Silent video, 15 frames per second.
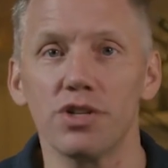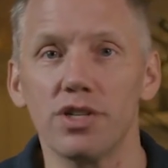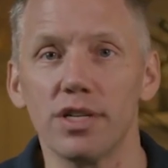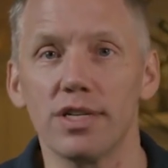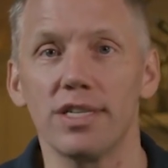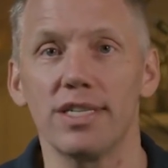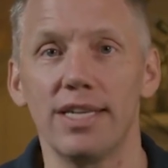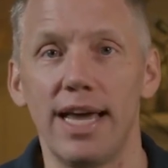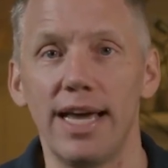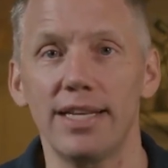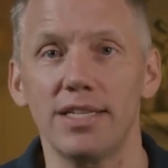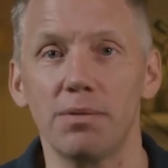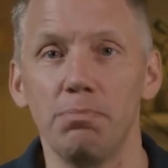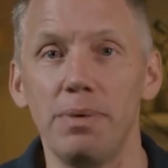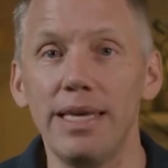
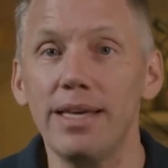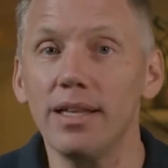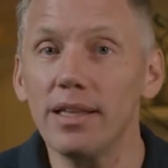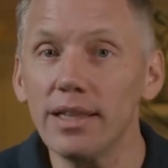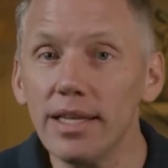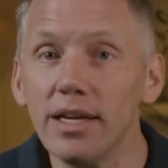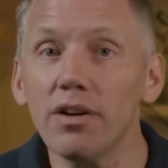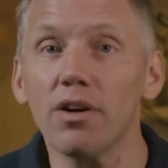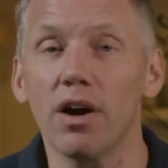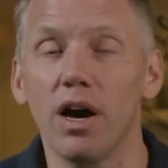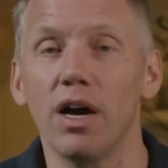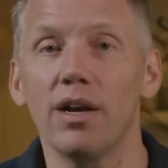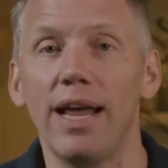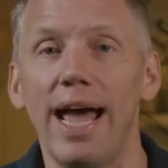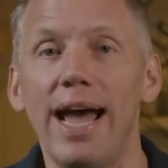success? Be clear
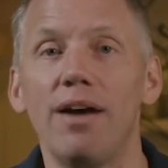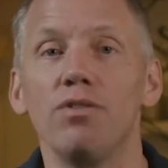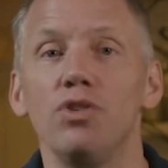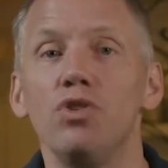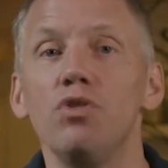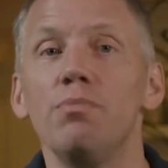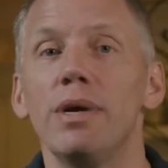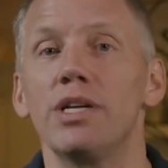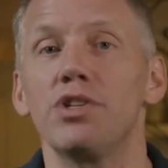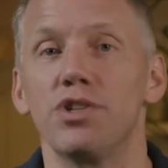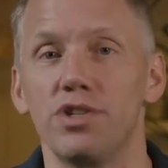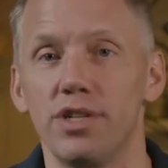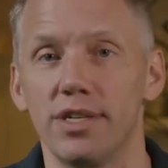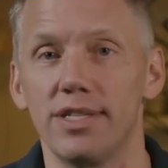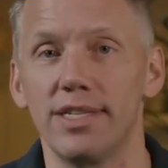on how you measure
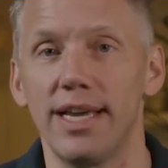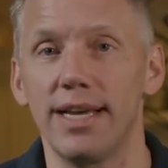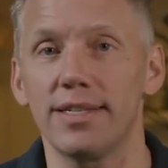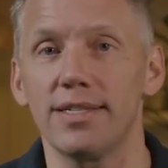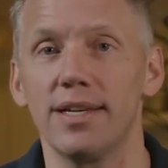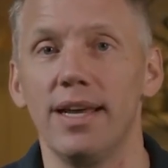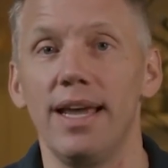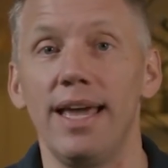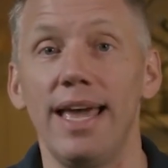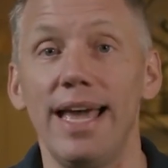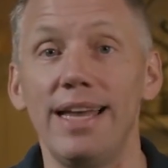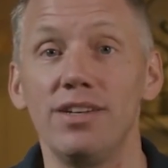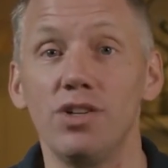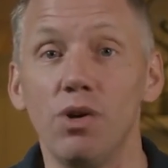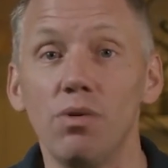success
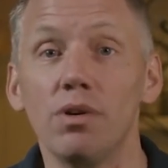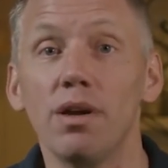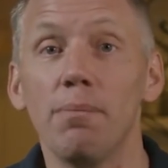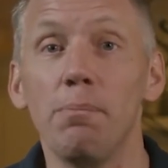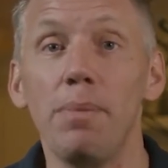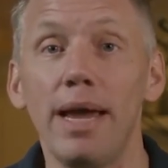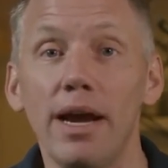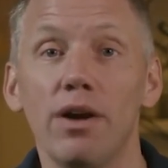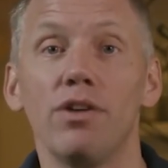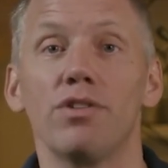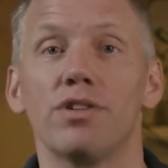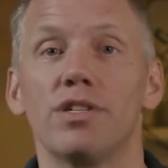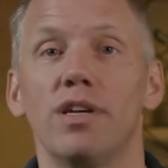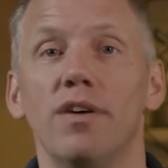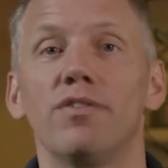and don't compare
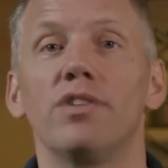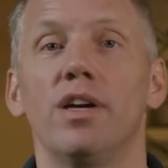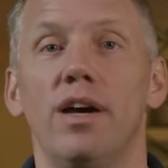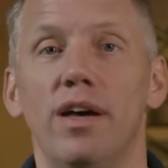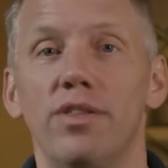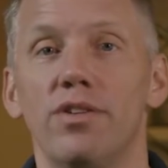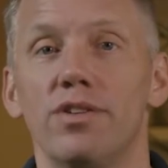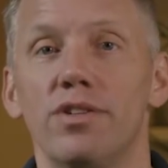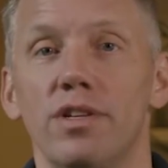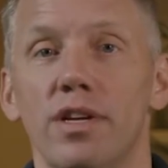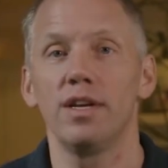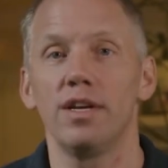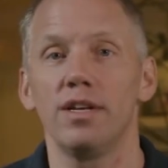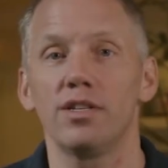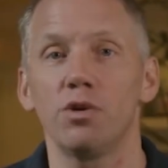yourself to others.
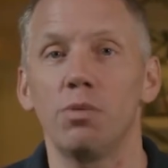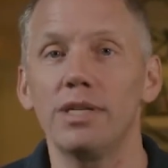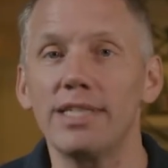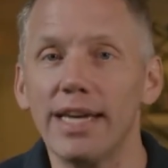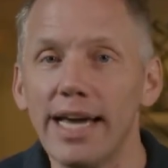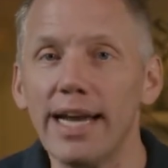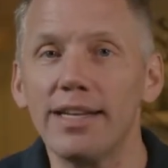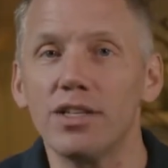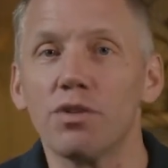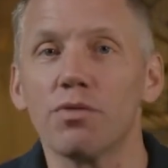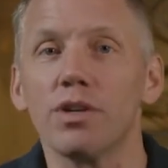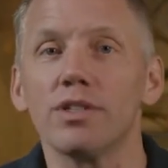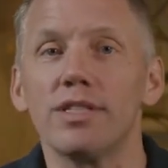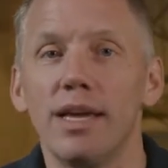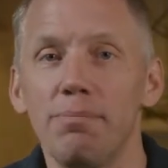So once I got into
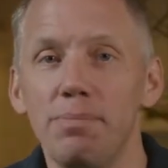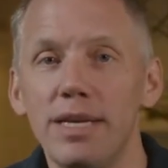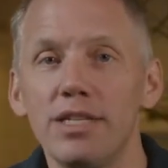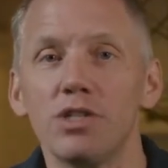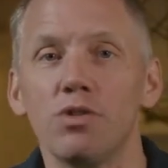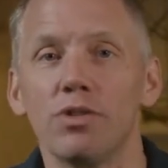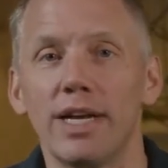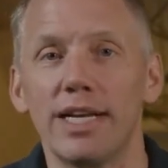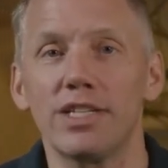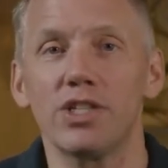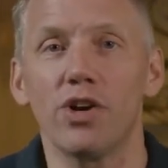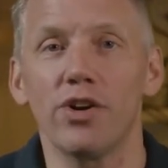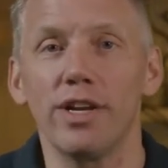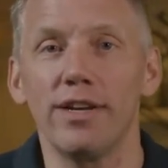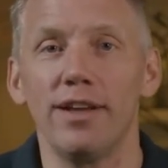real estate B school and I
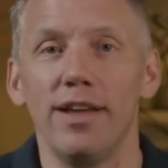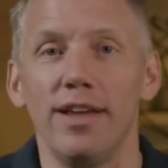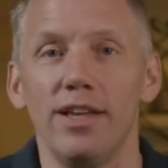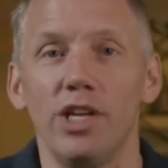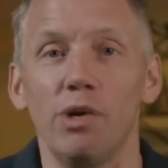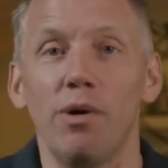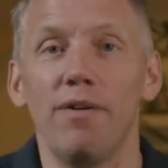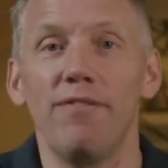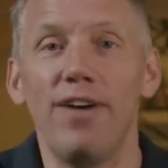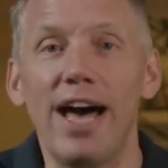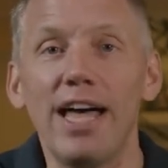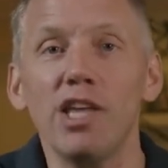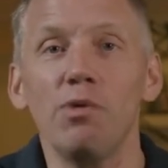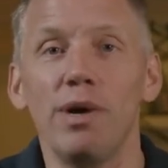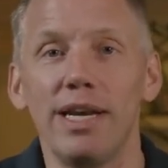started, you know,
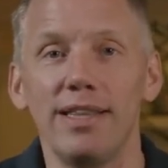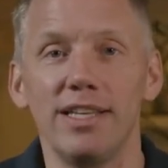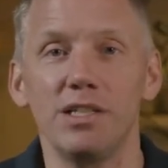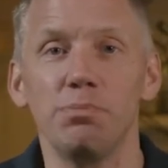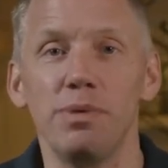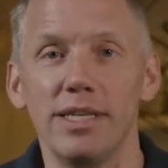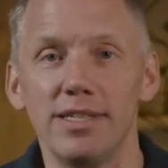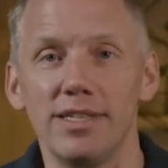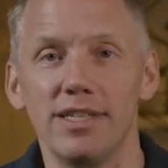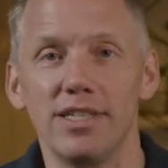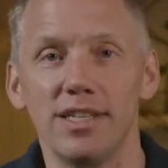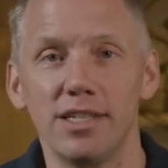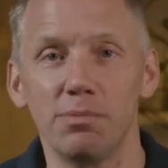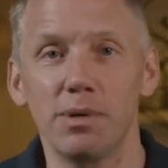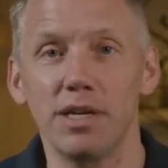evaluating these
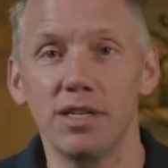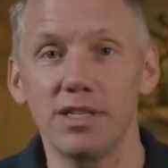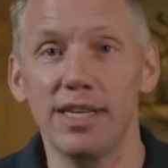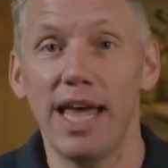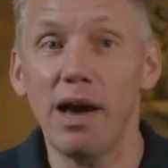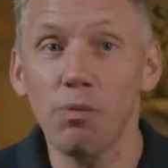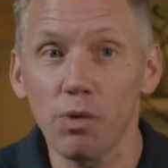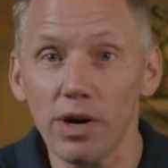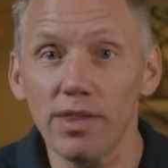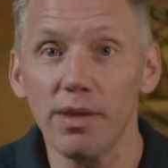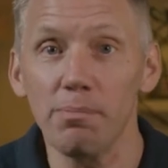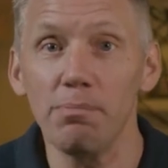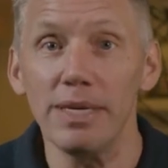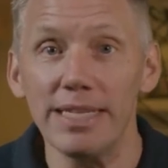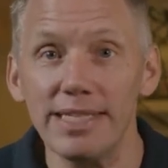businesses because now we're in
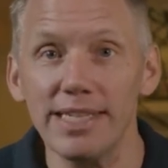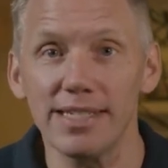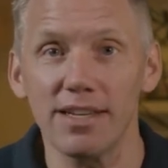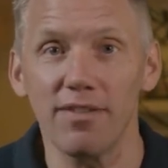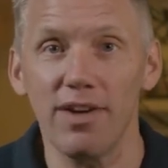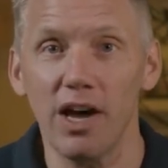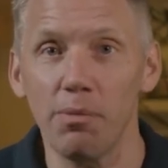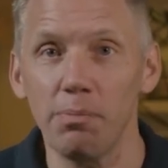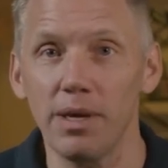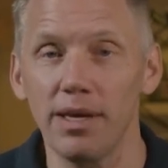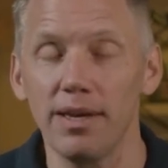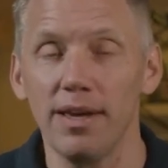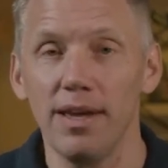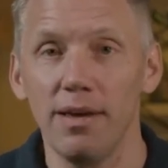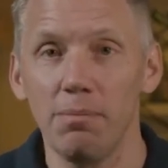the business of
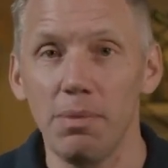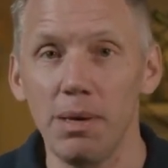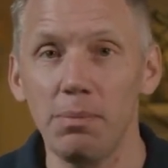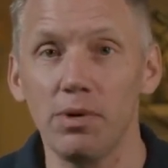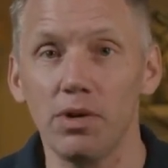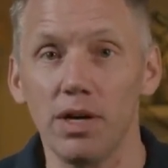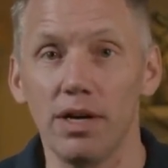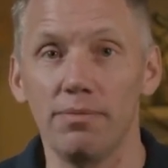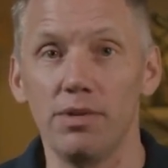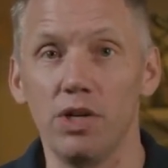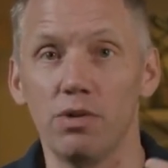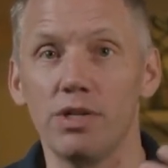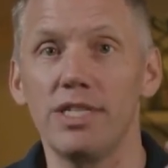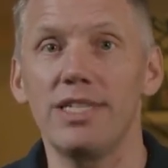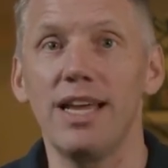helping people, uh, you
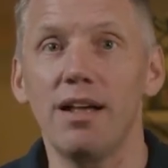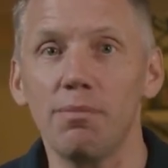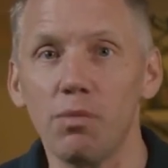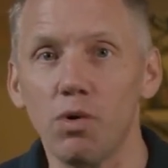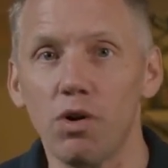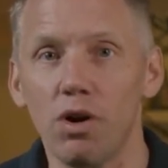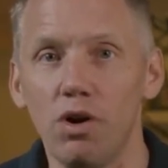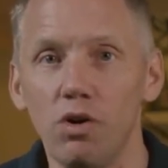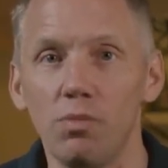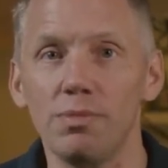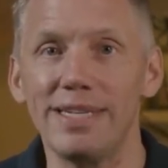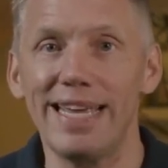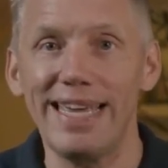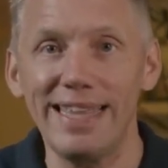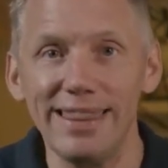know, sell more
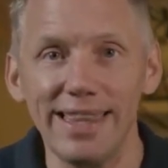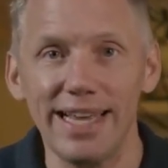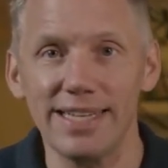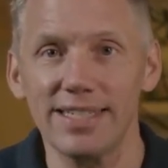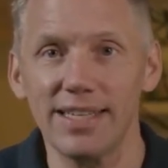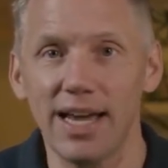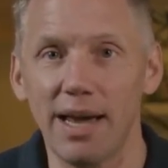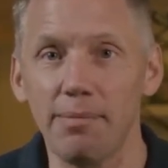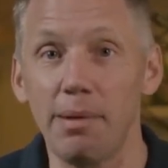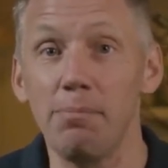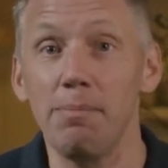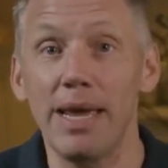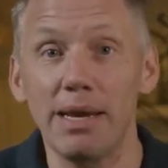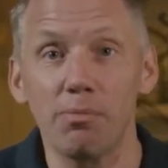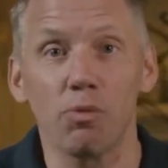homes in less time
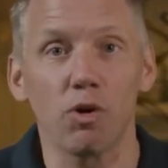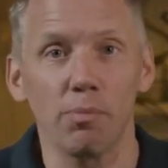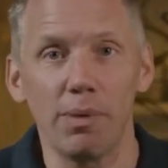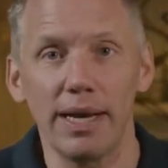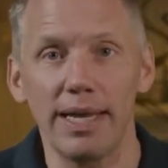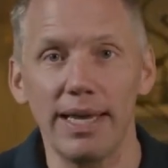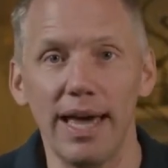and make more money,